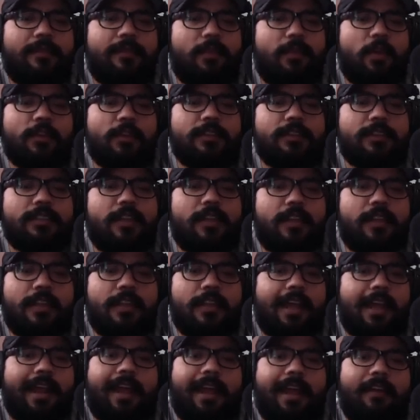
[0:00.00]
focusing on
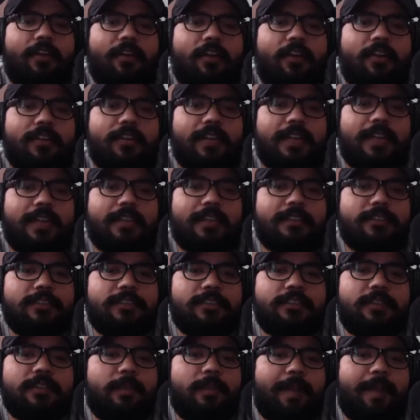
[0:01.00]
that at all? Like, it's
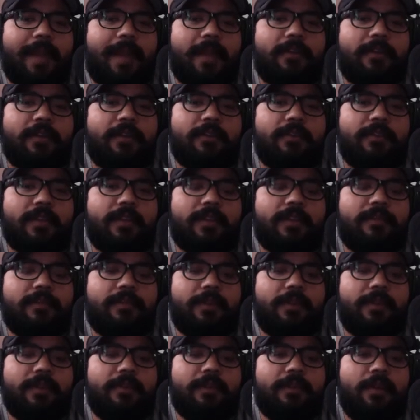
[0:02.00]
just a background thing for you?